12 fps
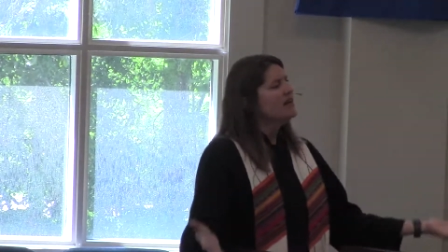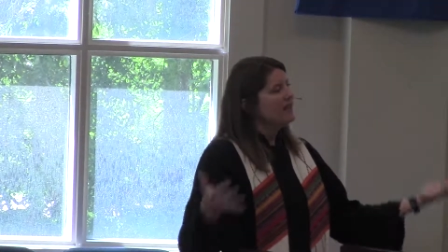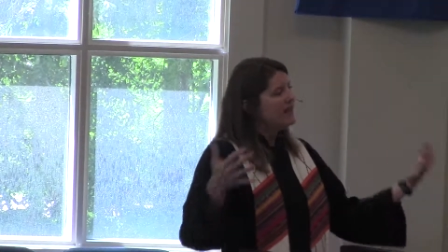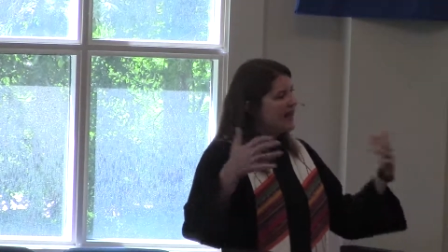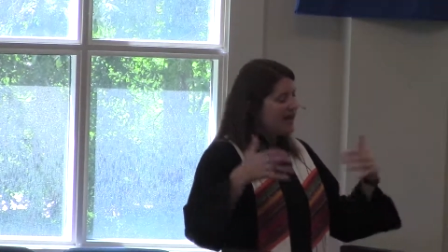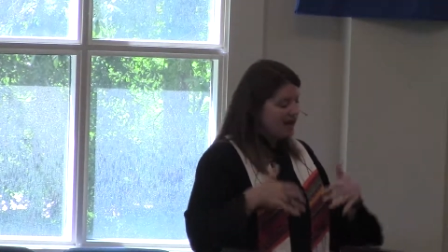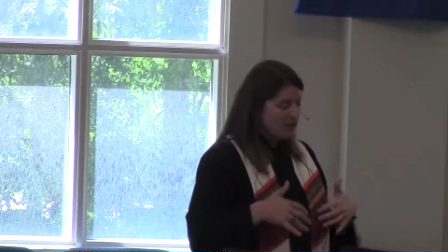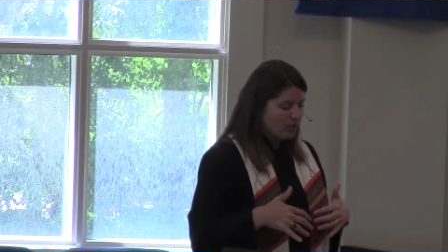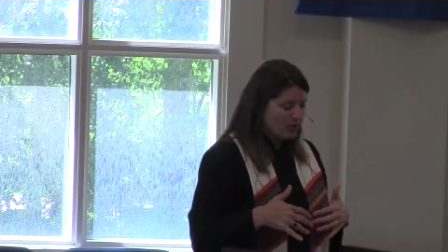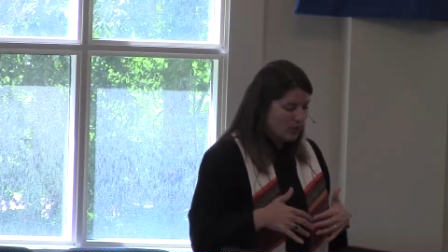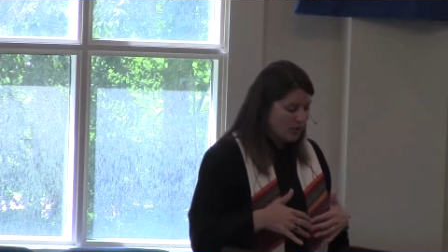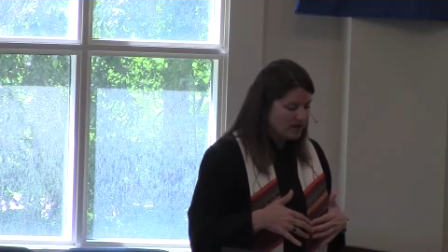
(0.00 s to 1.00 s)
They
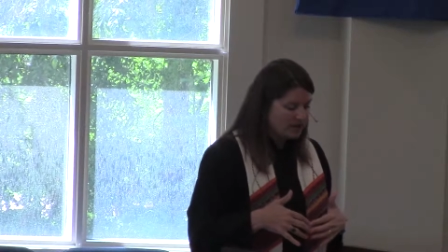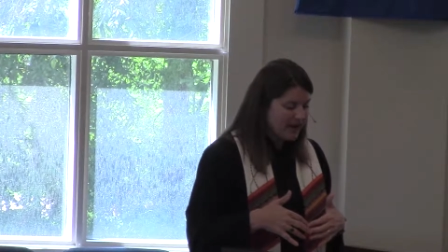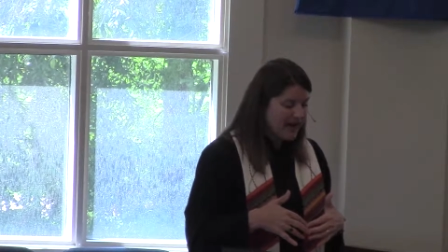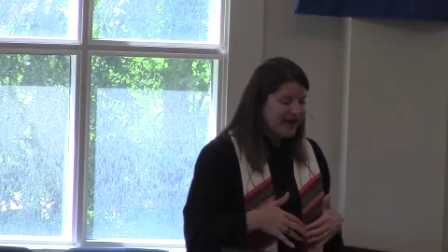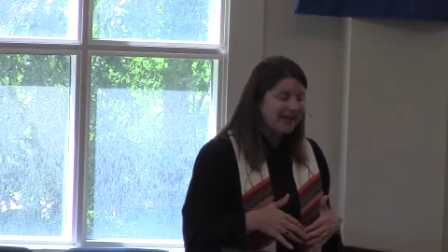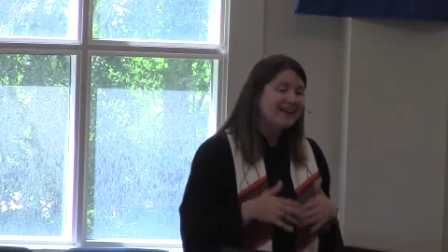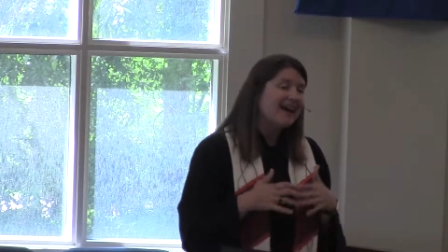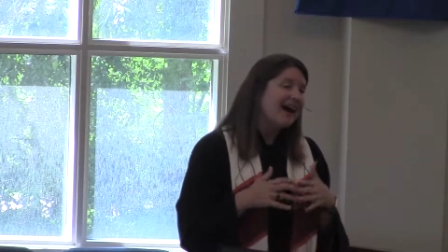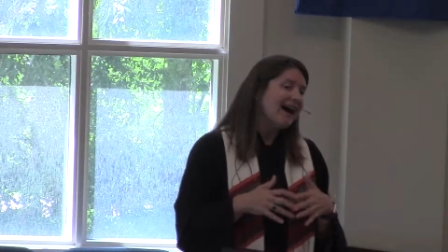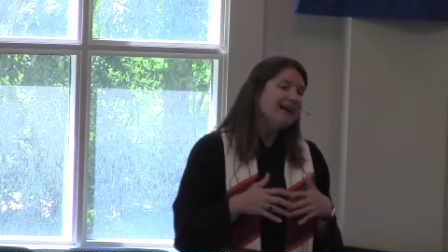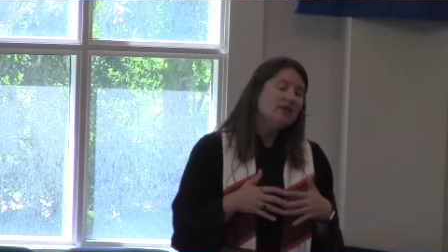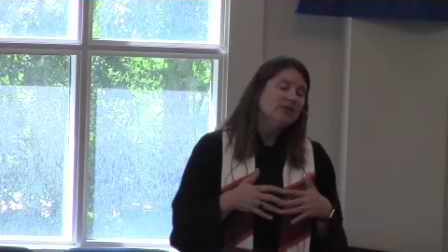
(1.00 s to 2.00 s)
report back. And
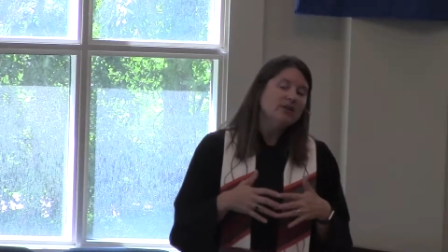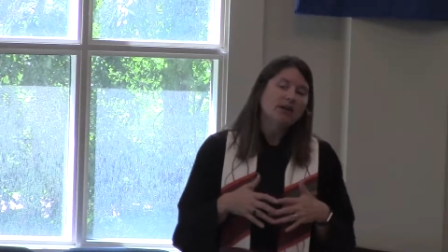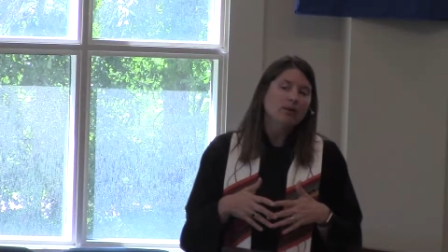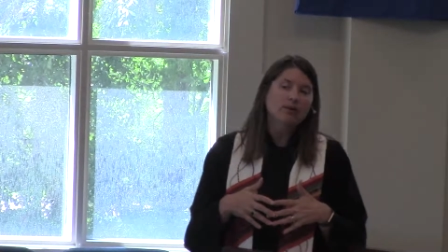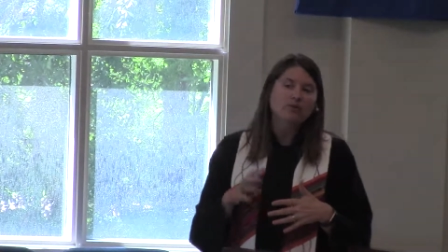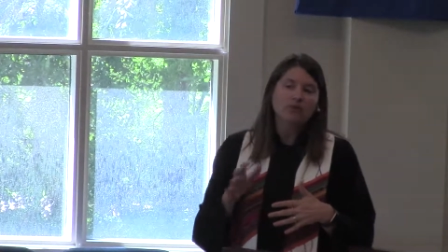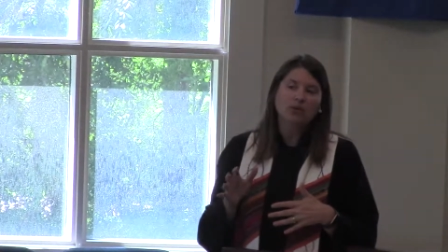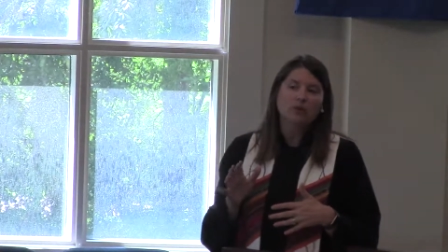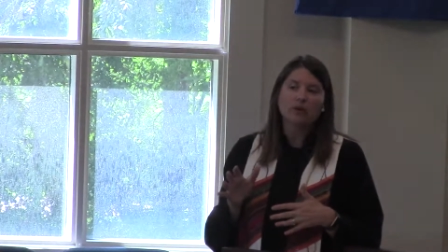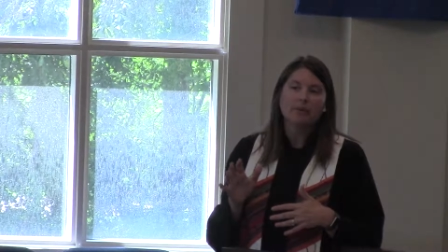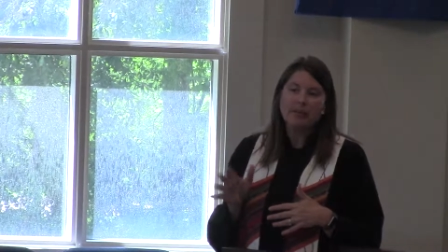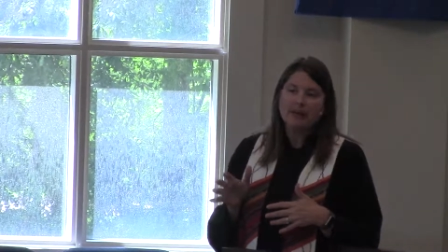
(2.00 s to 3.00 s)
I don't know if you
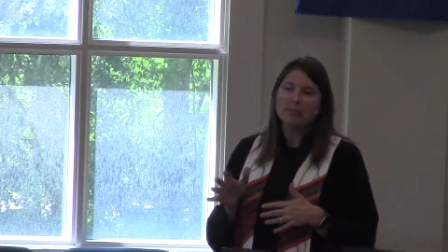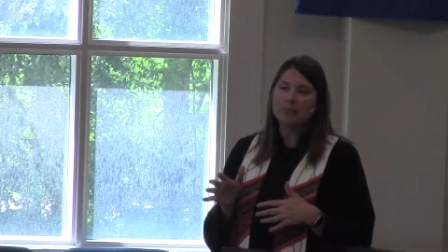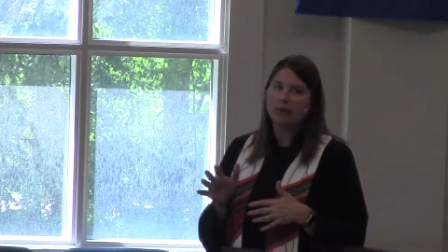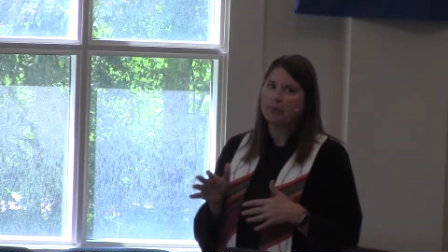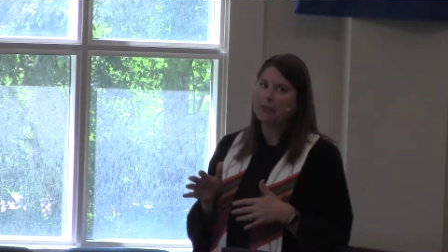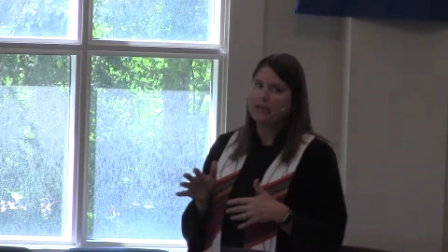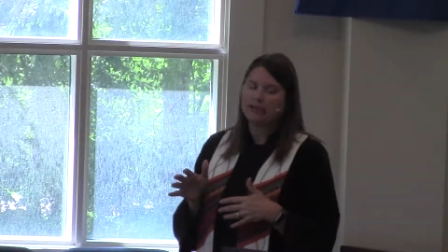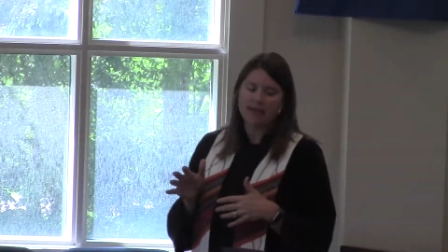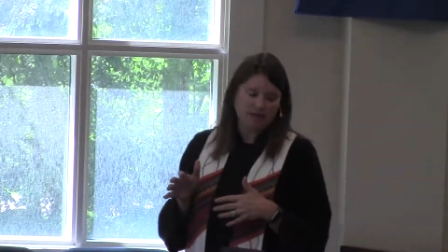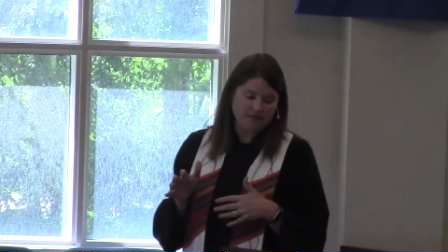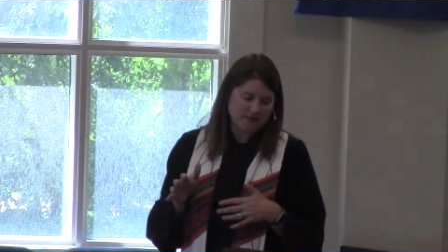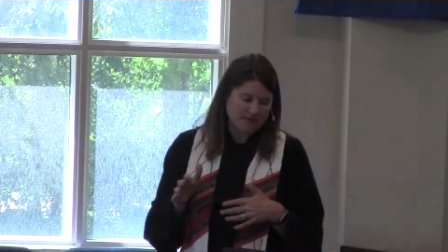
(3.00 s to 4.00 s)
remember many
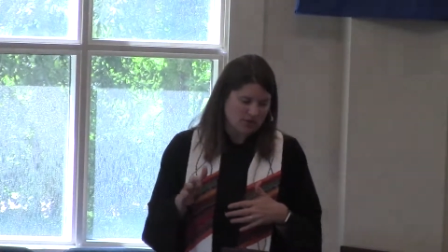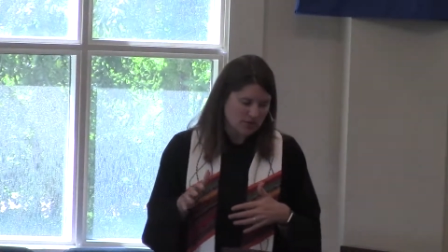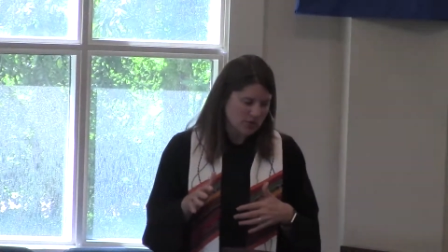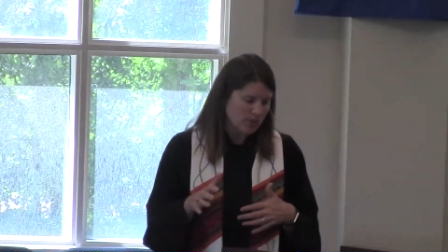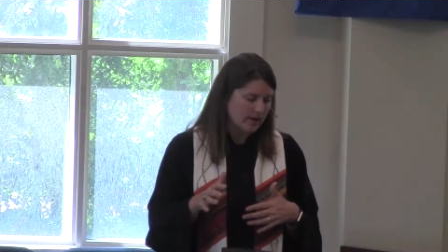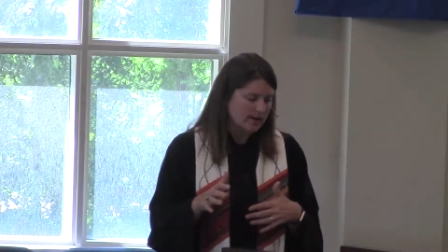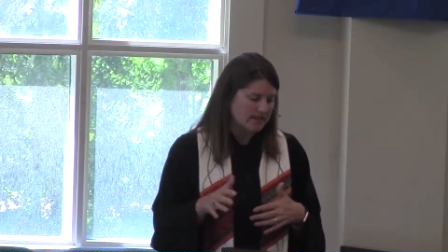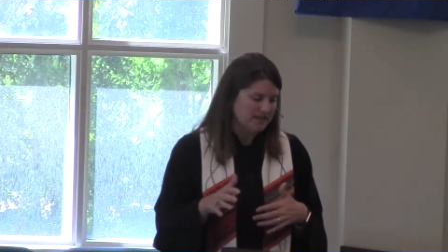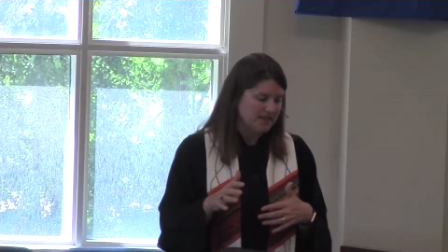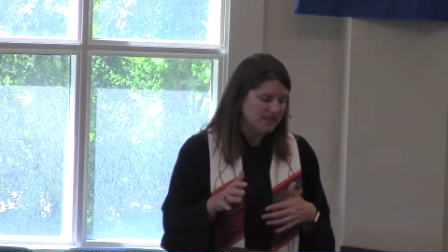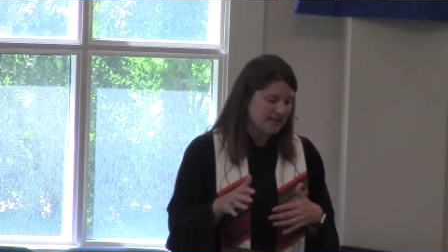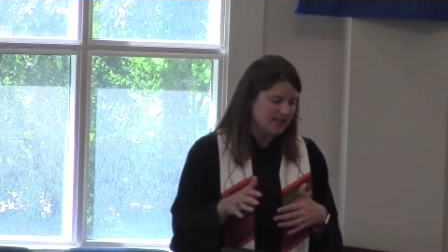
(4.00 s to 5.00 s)
of these stories of the
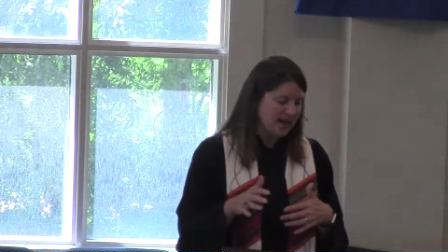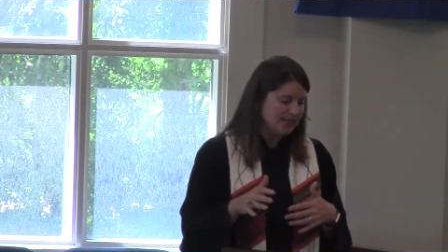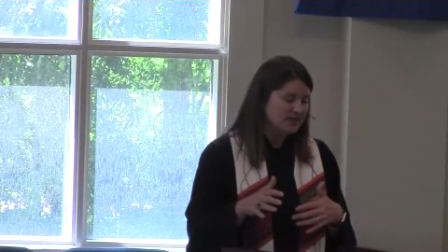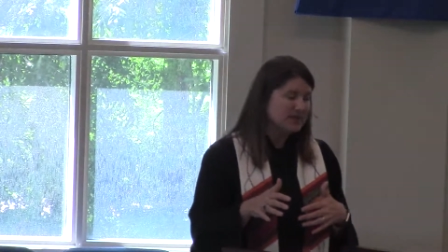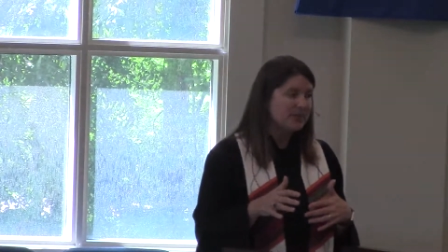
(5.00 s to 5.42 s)
disciples,